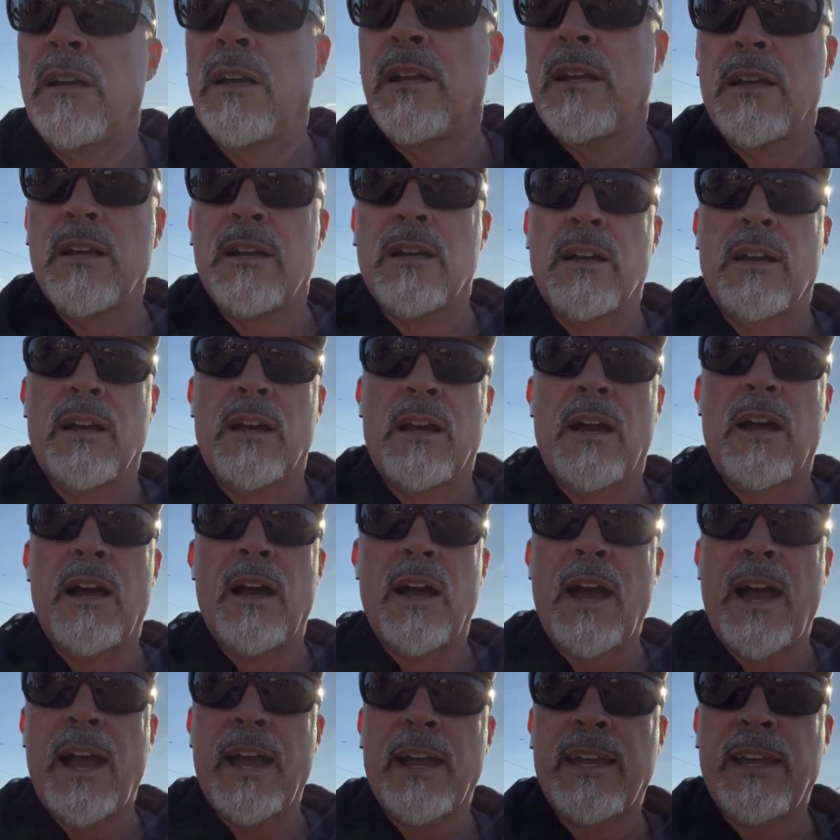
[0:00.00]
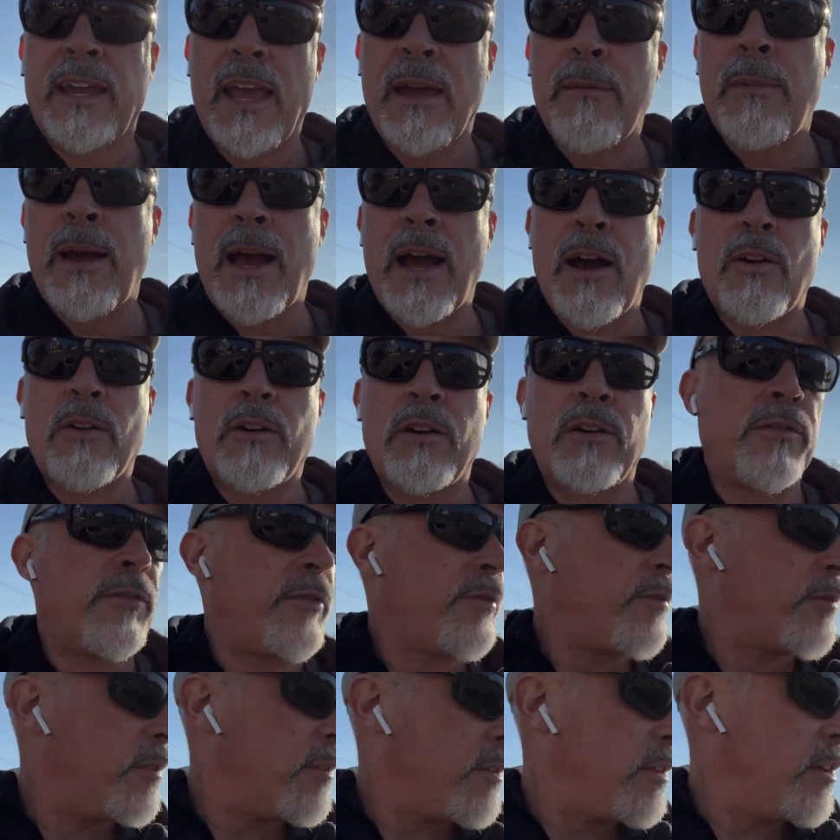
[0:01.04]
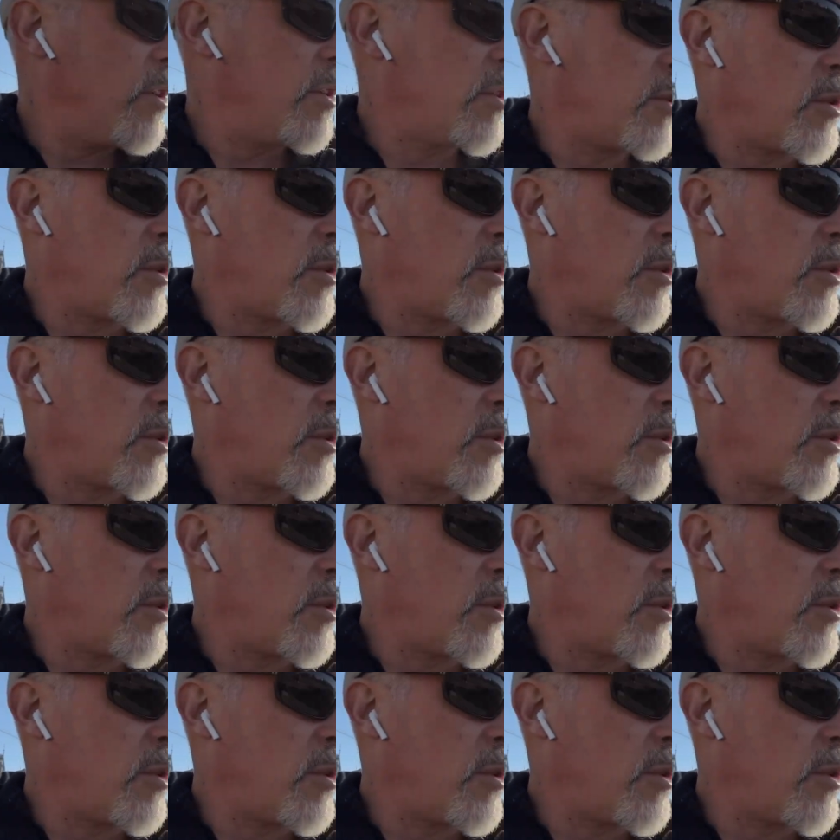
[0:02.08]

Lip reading: I came out of Ukraine.